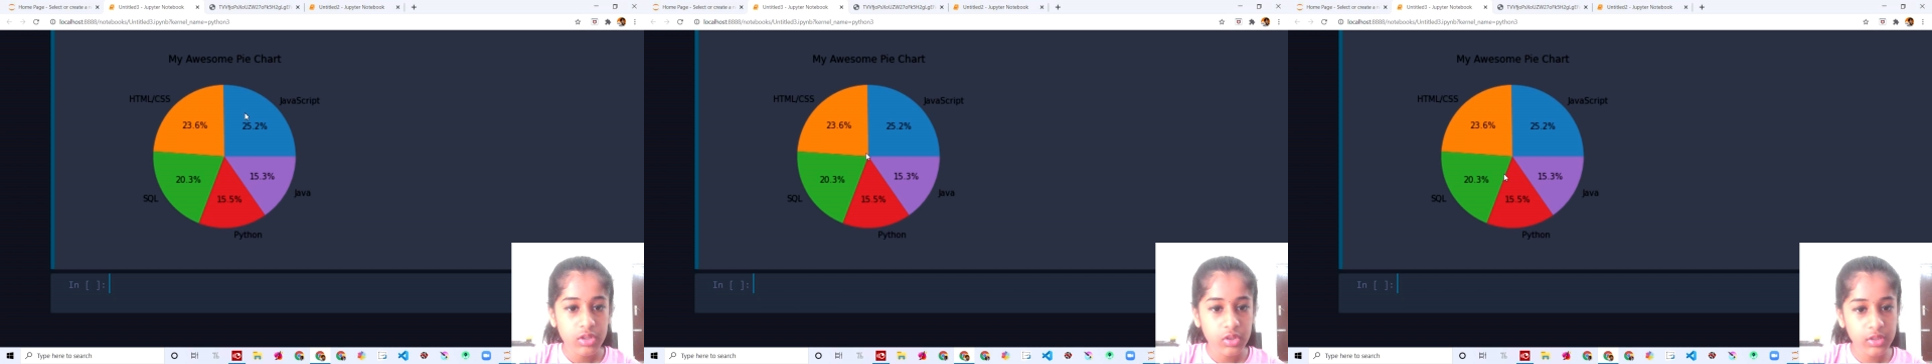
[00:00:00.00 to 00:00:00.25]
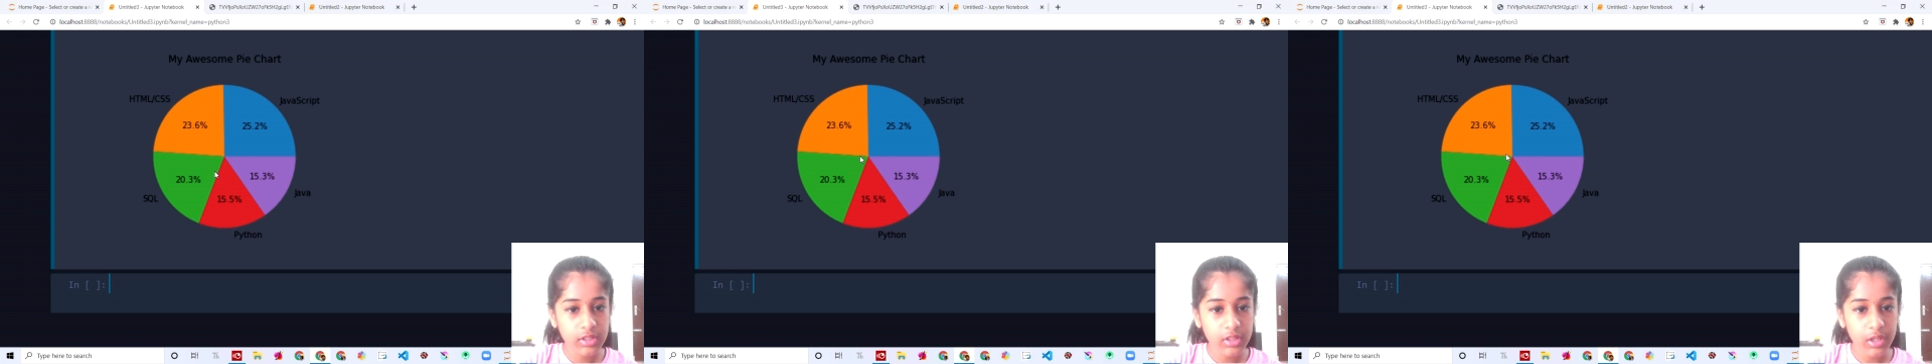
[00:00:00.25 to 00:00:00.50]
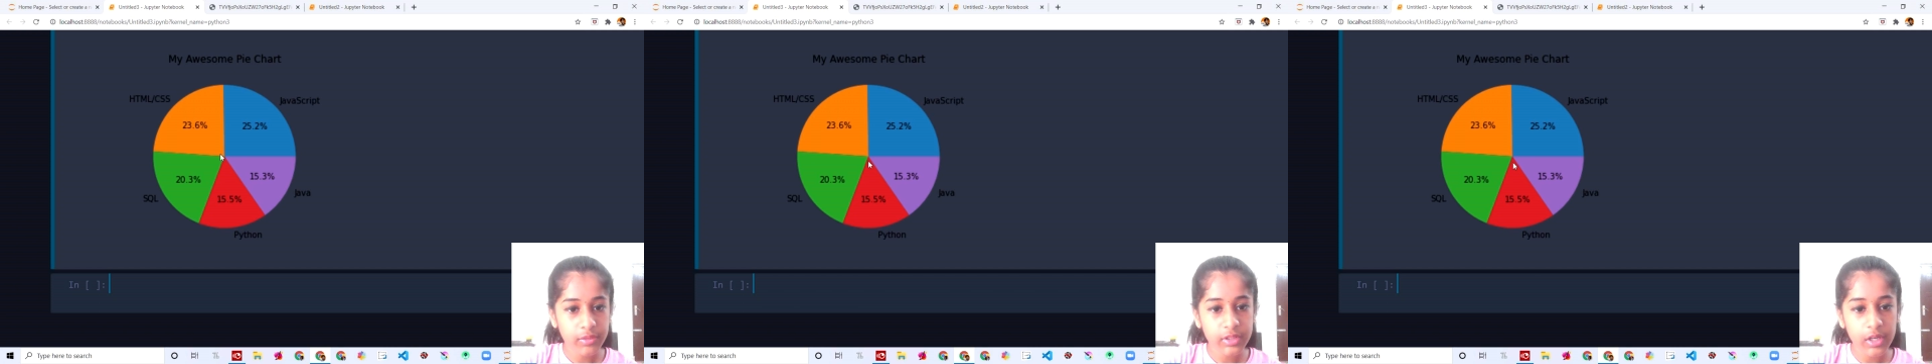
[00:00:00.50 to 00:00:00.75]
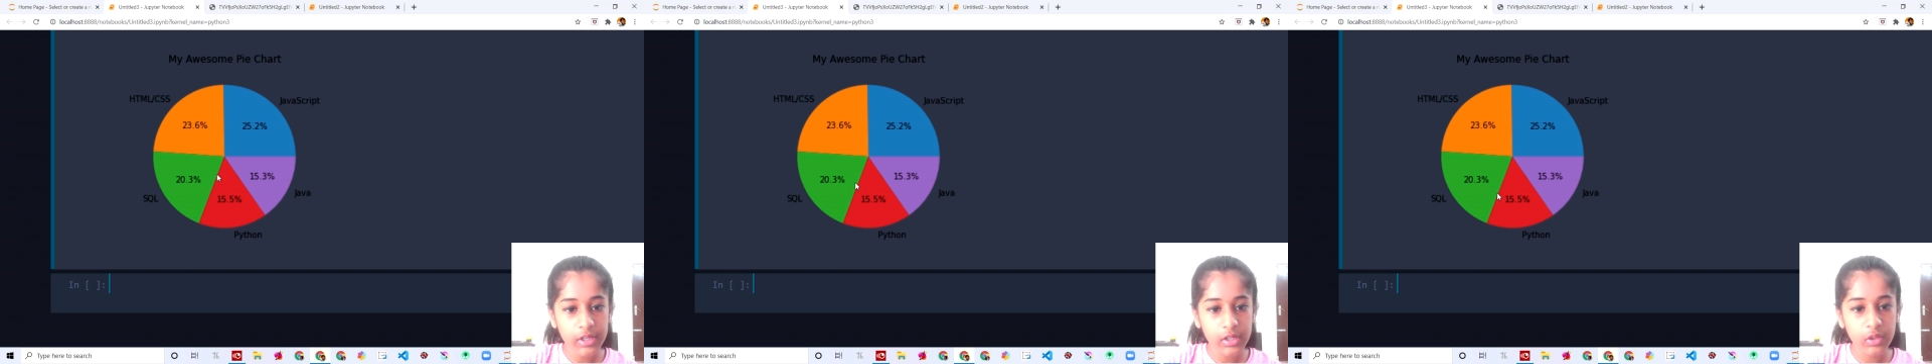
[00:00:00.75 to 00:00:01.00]
So this is how it's
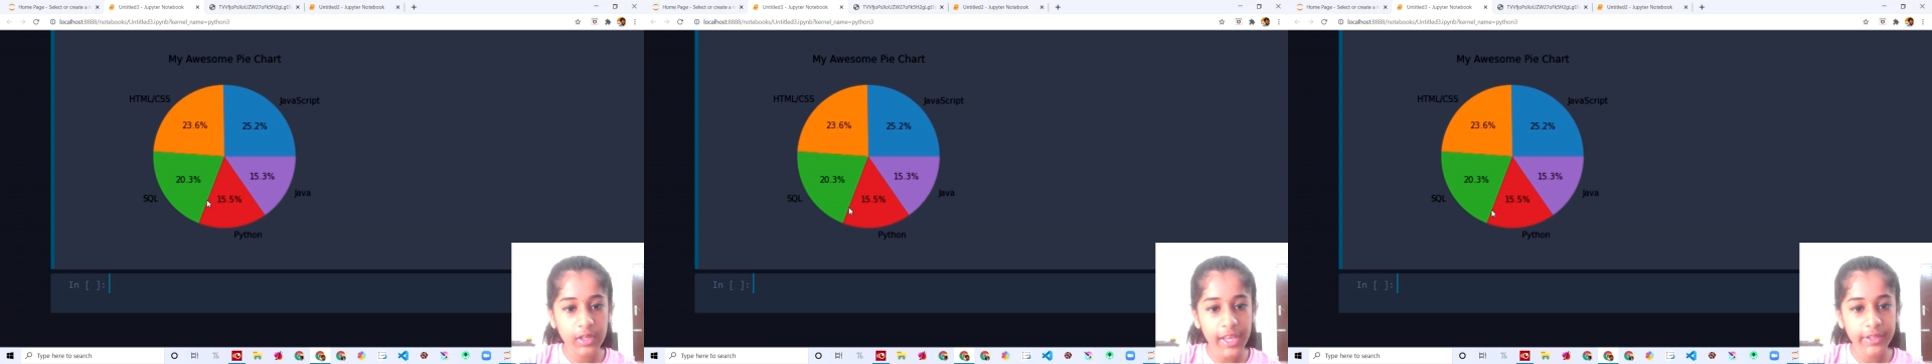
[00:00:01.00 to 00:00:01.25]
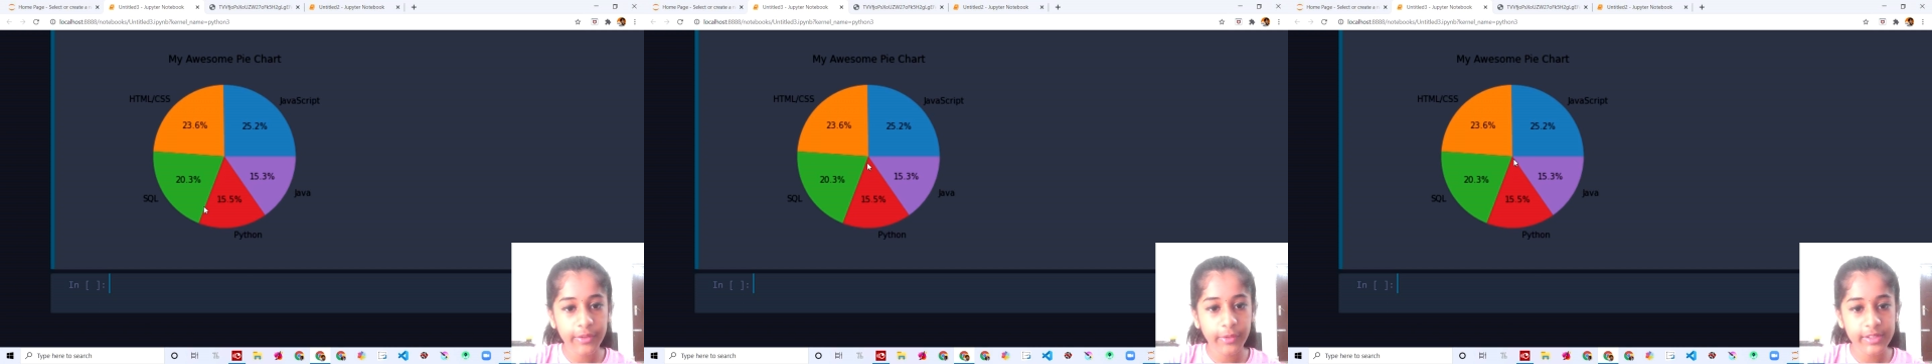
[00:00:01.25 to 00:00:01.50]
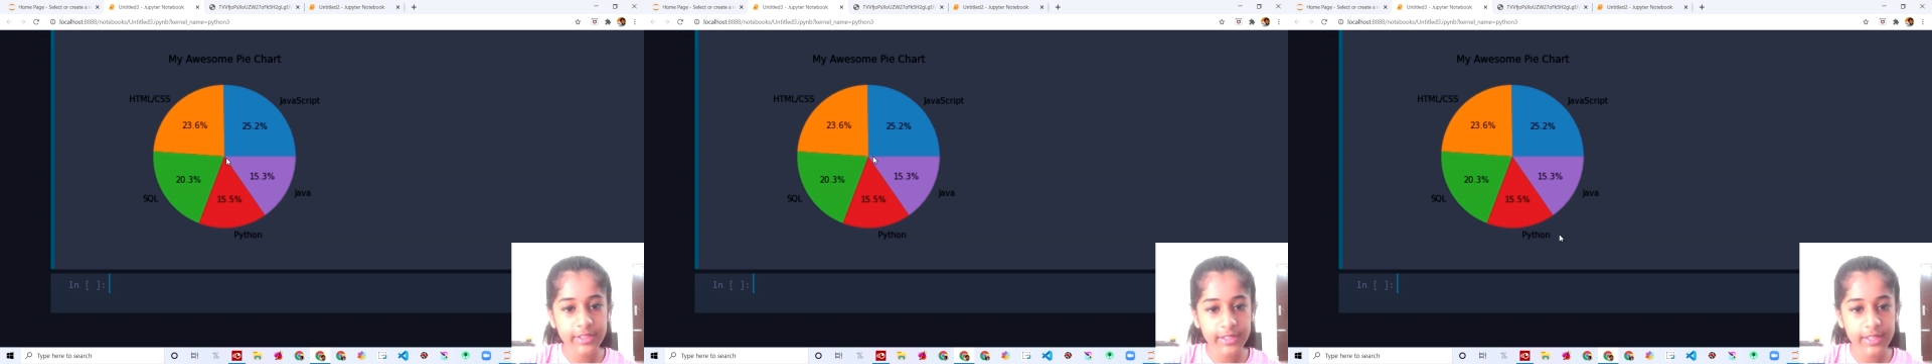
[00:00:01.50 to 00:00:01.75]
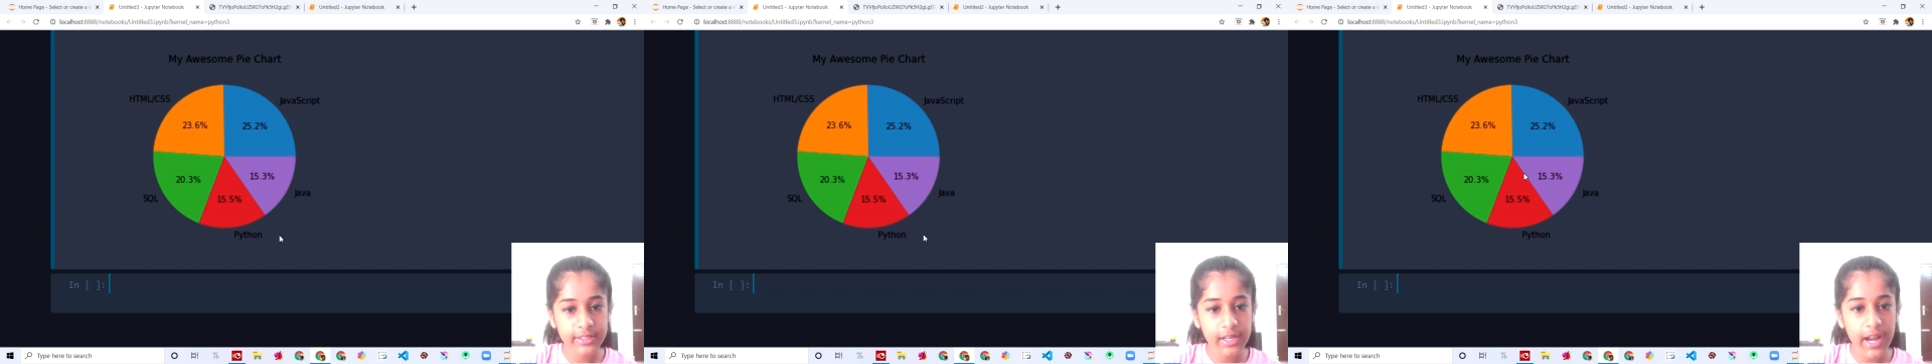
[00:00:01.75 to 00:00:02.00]
going to look like. You can see
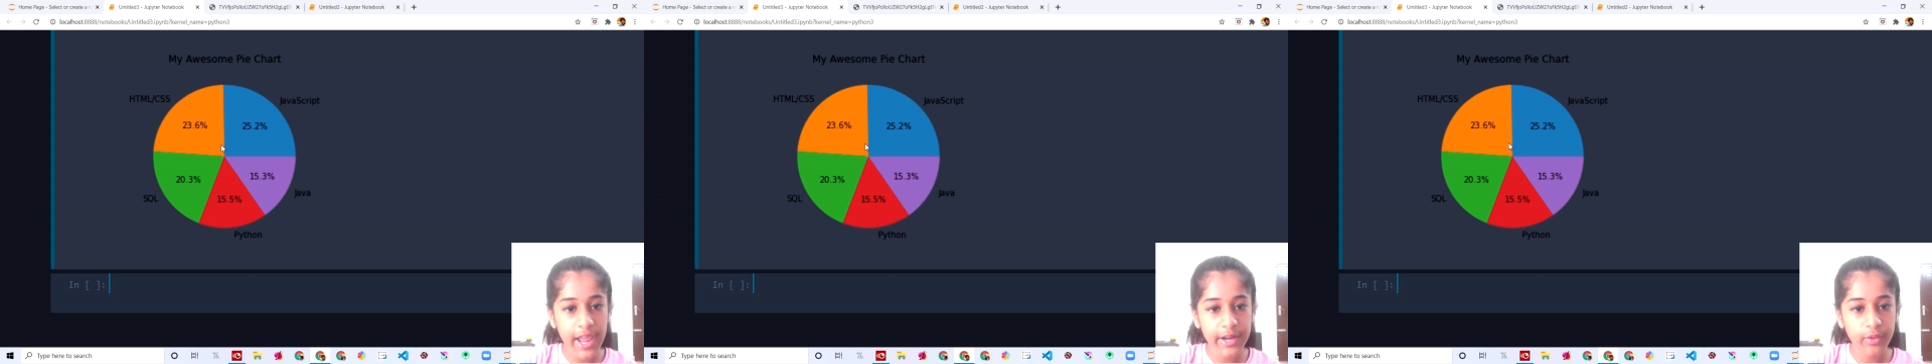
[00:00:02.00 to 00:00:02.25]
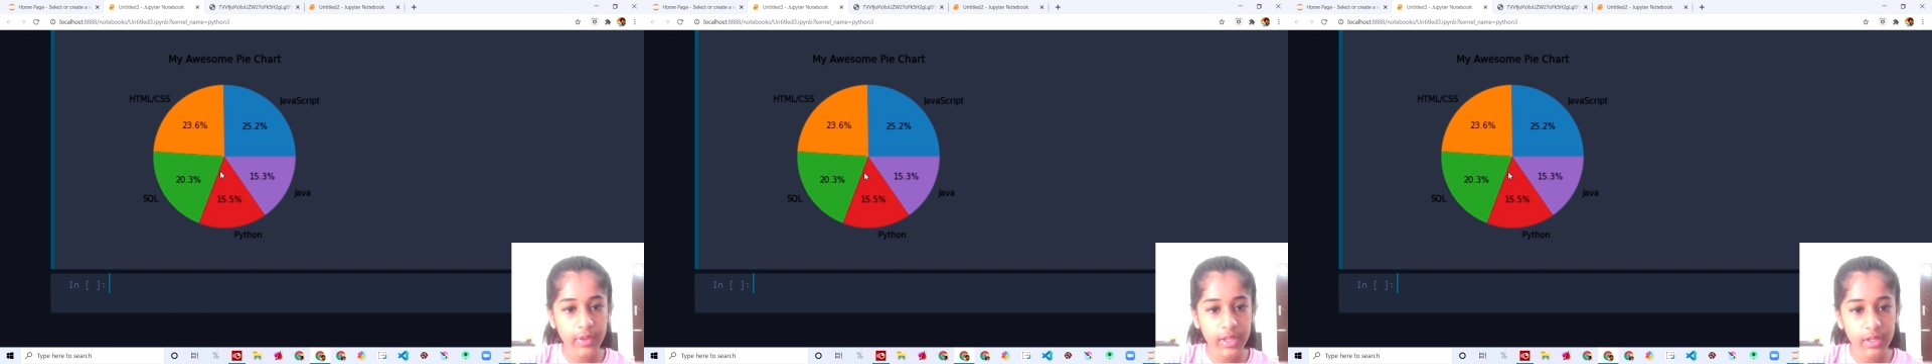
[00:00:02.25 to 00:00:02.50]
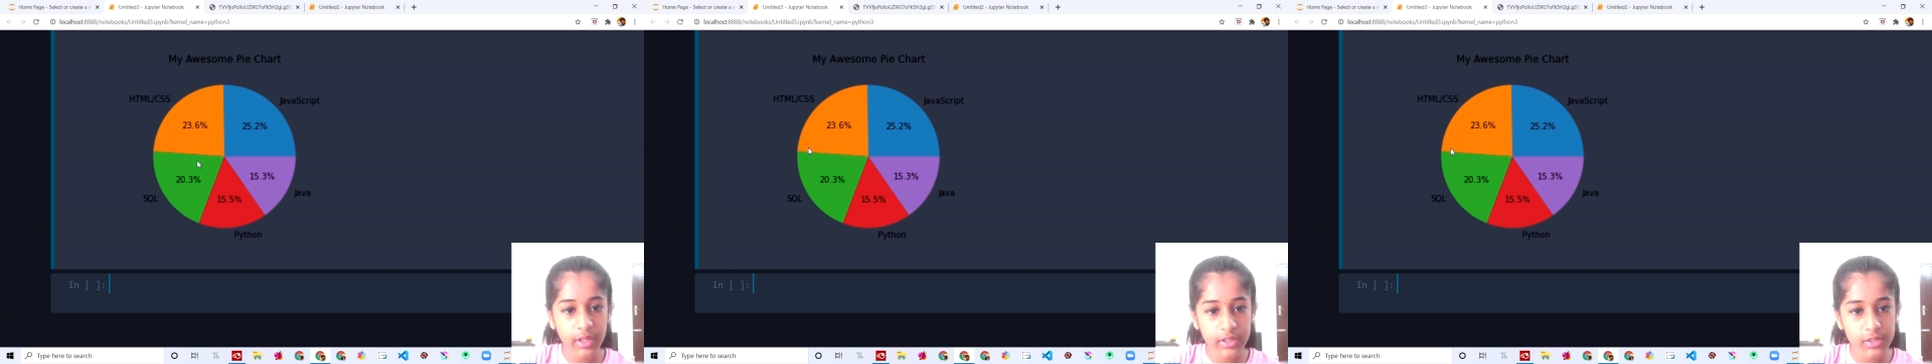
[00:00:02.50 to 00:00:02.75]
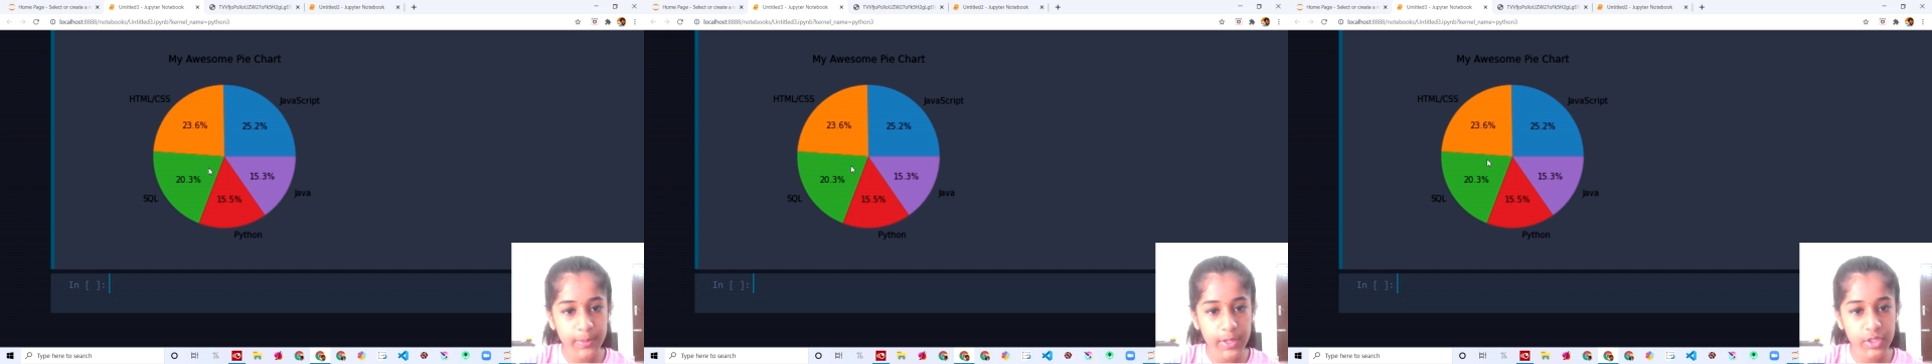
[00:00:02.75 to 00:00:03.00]
there's a line over here,
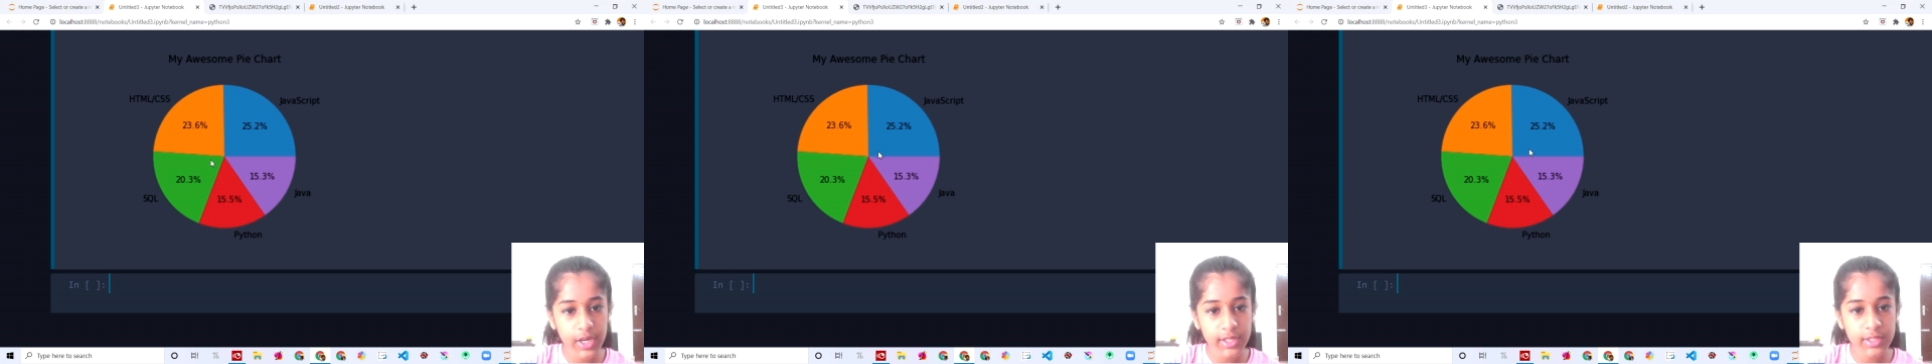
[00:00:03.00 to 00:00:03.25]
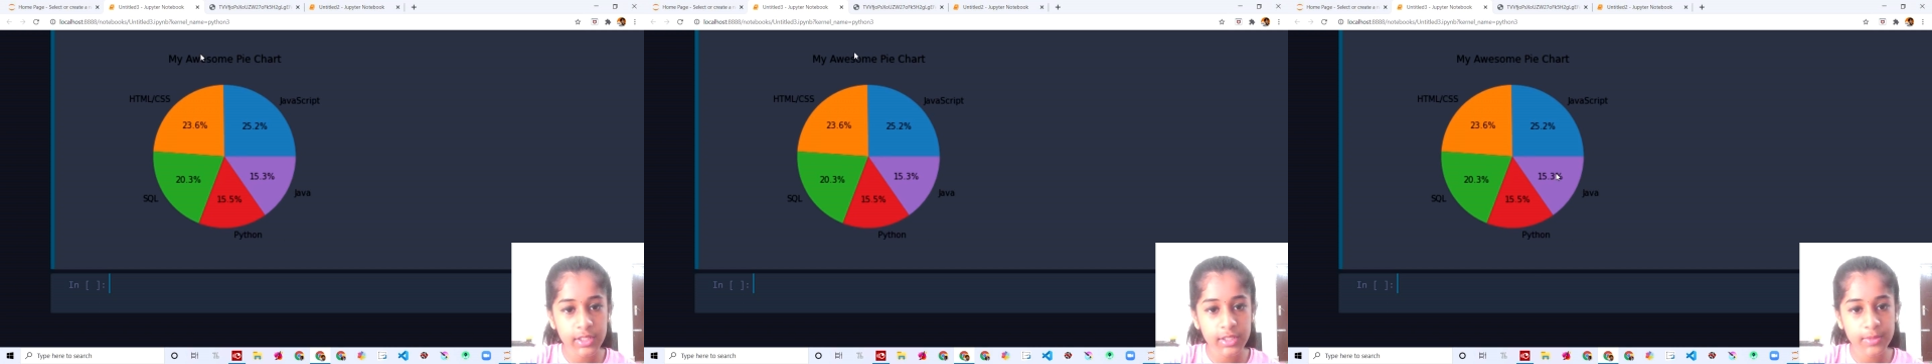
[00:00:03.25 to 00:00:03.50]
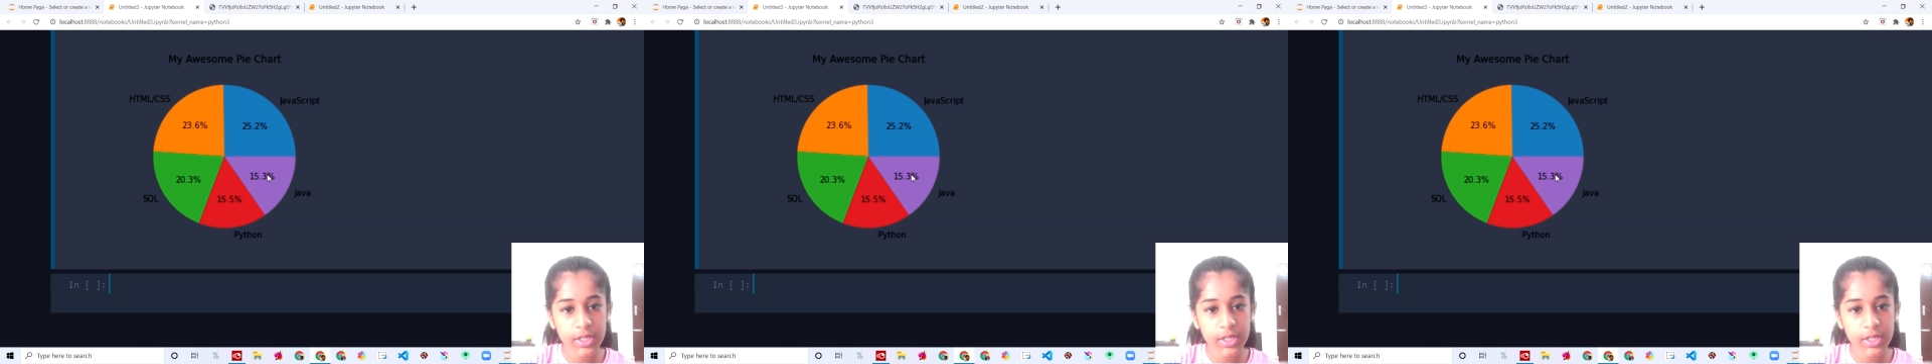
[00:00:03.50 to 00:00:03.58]
this much edge,